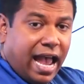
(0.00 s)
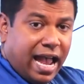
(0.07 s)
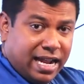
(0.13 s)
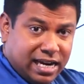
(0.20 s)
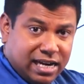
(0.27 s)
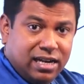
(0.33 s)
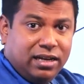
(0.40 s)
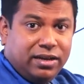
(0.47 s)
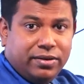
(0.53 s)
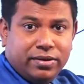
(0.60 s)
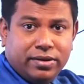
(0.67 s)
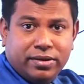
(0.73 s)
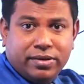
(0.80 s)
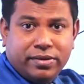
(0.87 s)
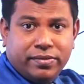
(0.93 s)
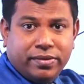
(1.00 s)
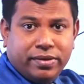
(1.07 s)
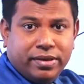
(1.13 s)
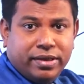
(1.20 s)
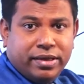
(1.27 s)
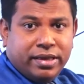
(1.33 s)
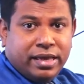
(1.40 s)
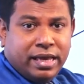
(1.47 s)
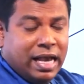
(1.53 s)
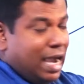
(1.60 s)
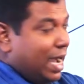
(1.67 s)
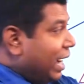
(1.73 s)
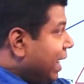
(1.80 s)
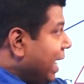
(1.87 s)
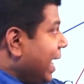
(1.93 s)
angle,
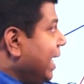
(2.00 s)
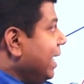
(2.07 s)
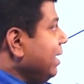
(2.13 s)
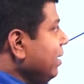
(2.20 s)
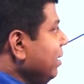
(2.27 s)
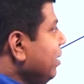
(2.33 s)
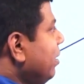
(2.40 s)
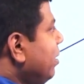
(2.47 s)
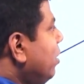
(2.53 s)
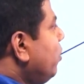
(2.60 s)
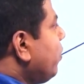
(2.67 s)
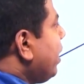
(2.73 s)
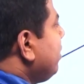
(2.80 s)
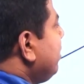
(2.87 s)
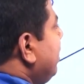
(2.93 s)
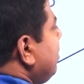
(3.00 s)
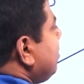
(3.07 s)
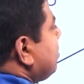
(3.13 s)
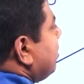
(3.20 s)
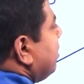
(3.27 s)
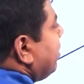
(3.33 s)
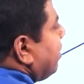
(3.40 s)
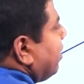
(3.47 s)
again look at this,